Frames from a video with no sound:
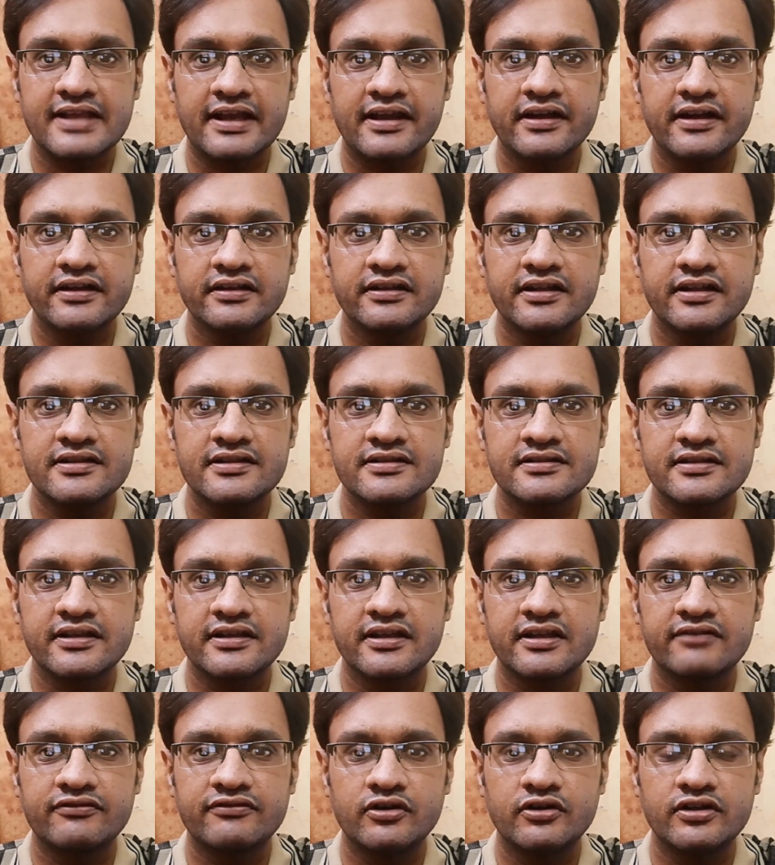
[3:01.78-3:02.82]
Second, this
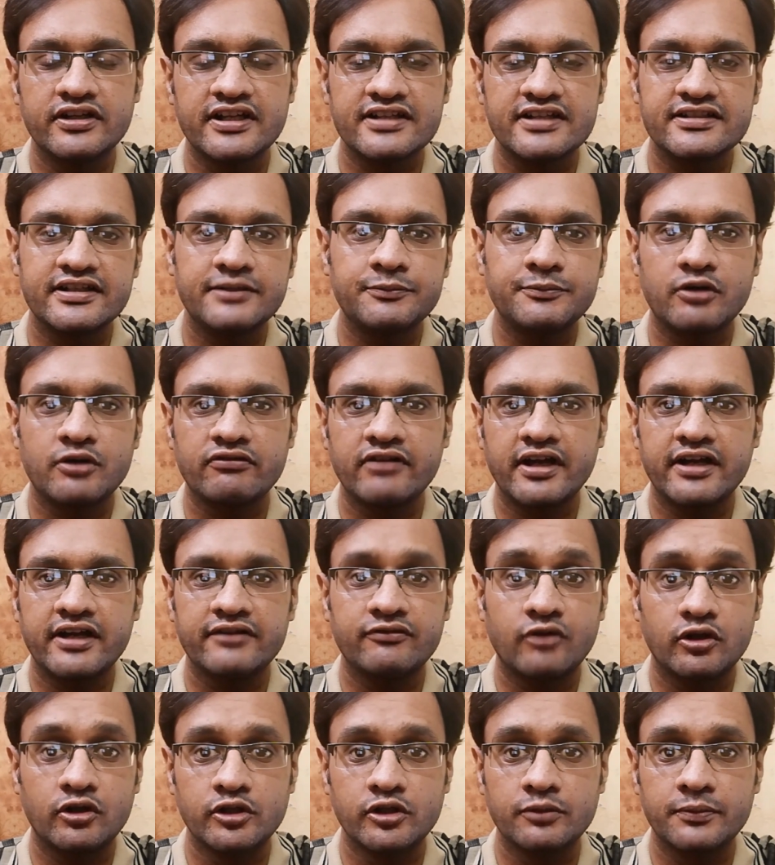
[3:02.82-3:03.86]
earphone doesn't
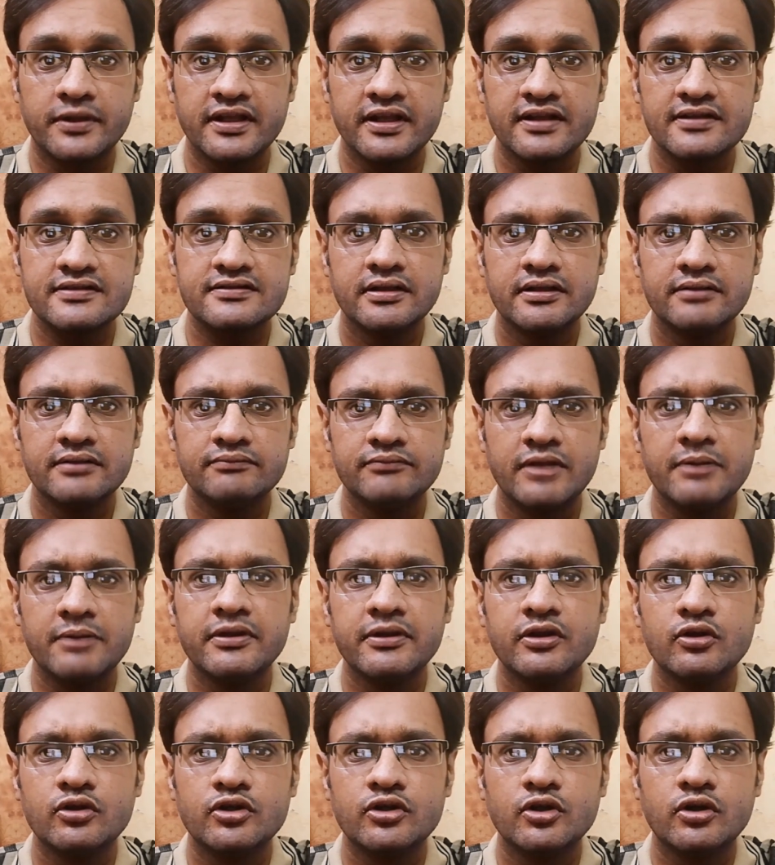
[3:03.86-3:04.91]
provide volume keys.
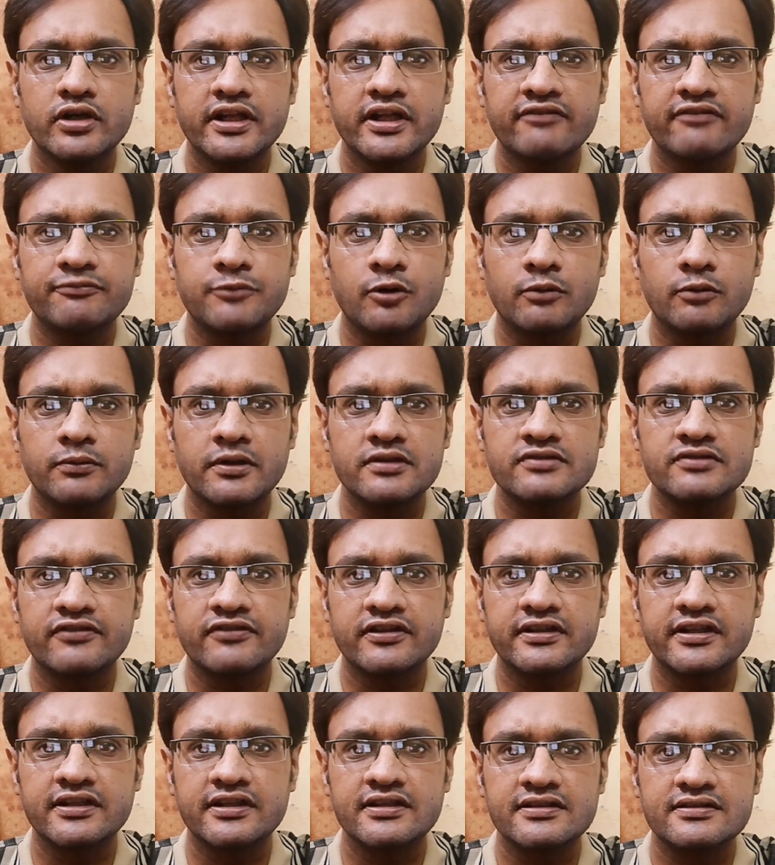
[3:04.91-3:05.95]
Maybe you don't have problems
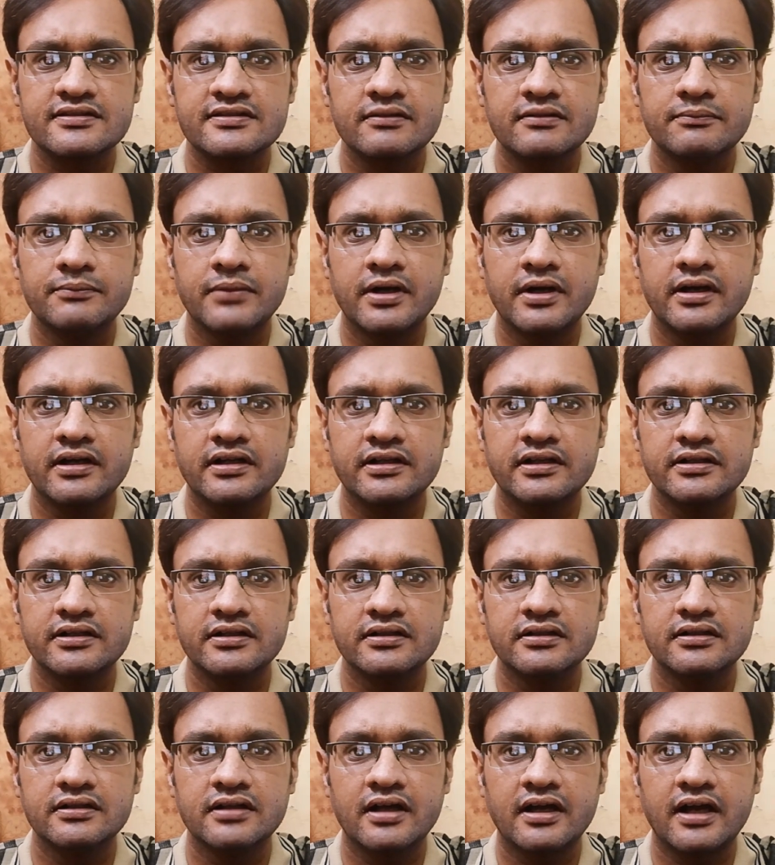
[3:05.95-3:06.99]
with this, but
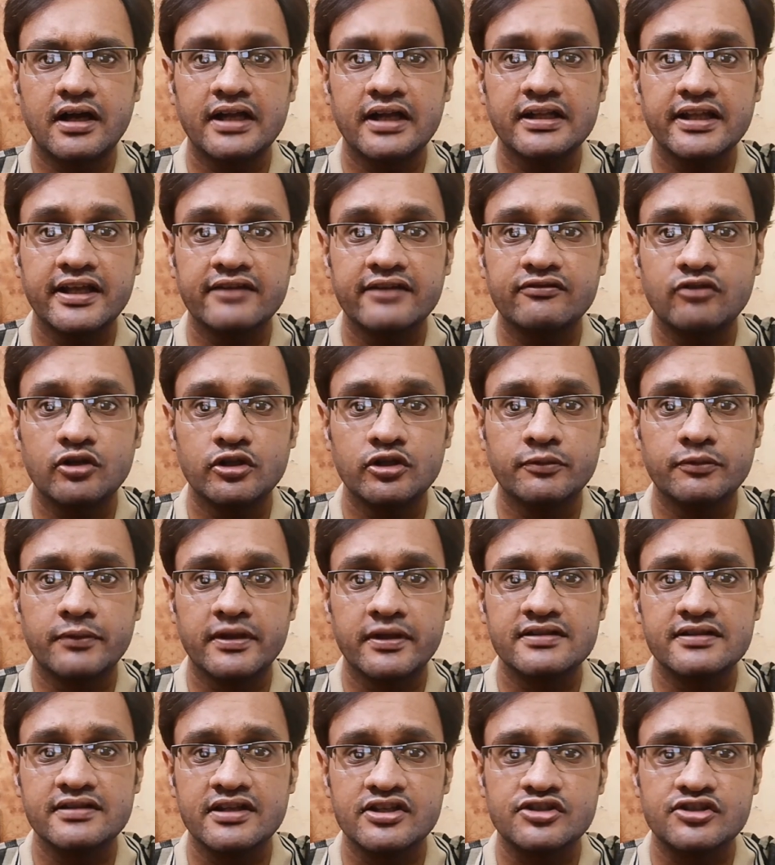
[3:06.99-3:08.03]
I like volume
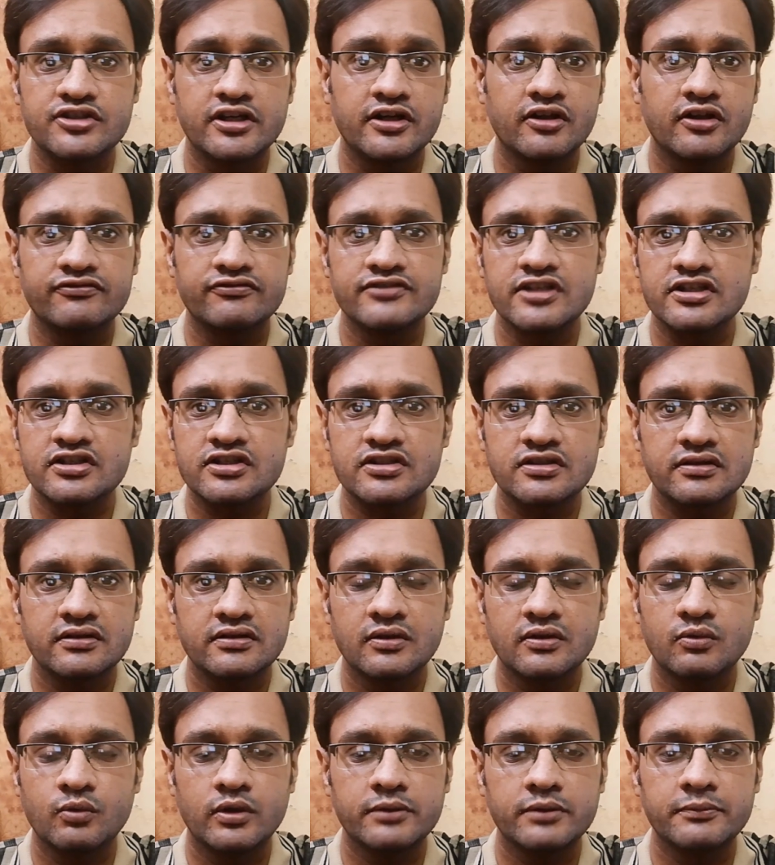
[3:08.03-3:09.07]
keys instead of just
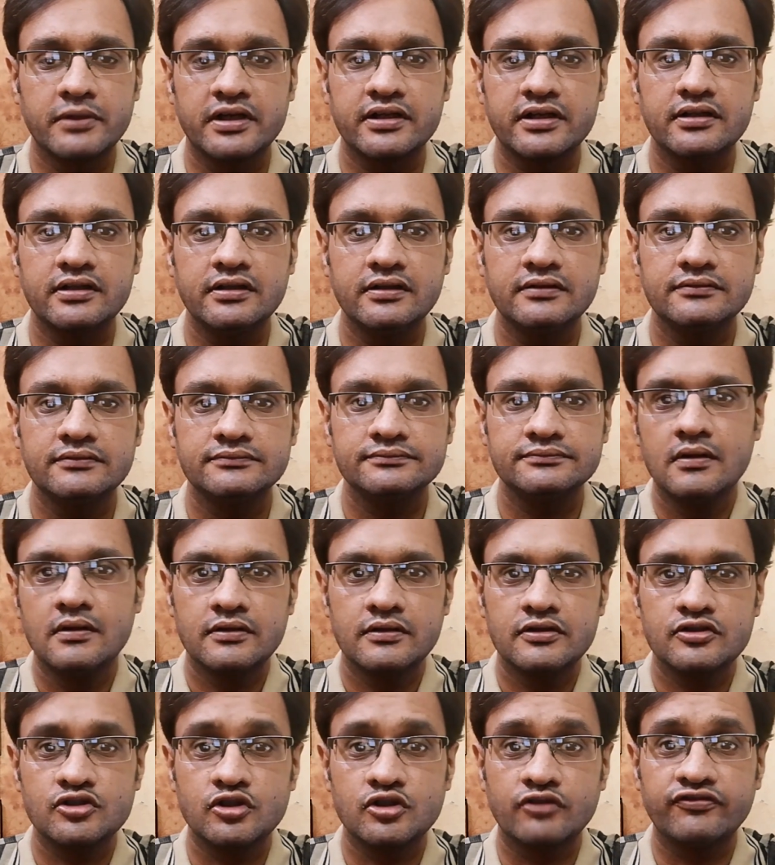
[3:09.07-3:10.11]
one button.
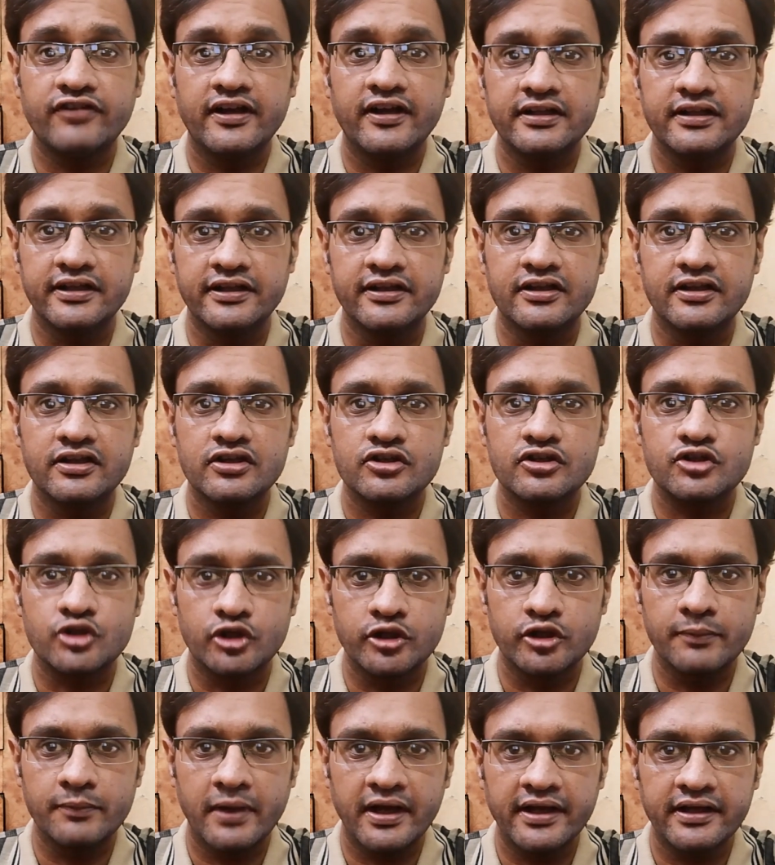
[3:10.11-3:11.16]
So finally,
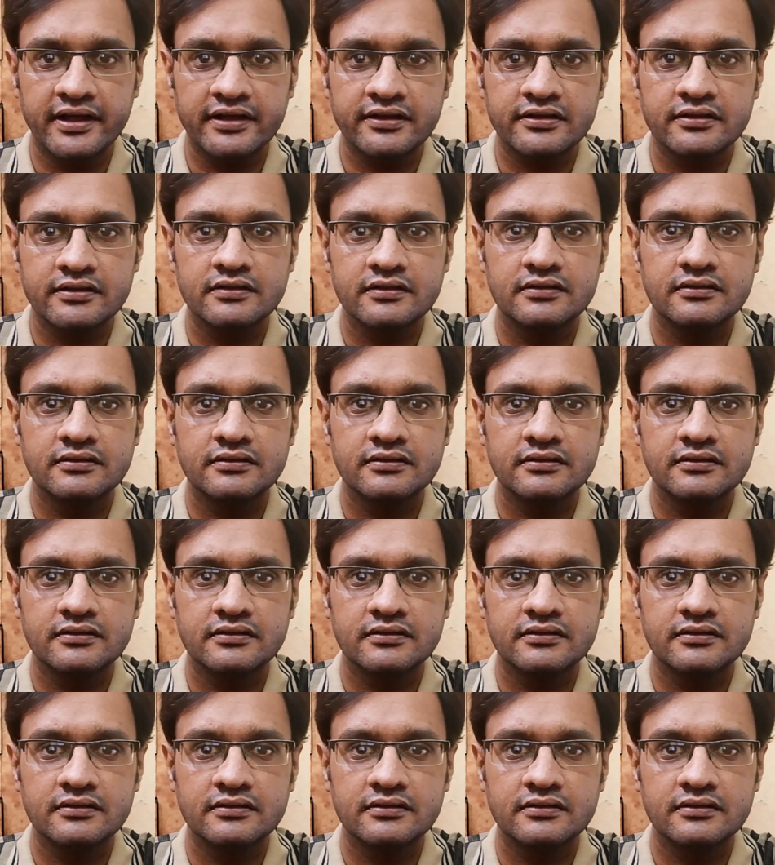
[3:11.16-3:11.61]
should you buy it?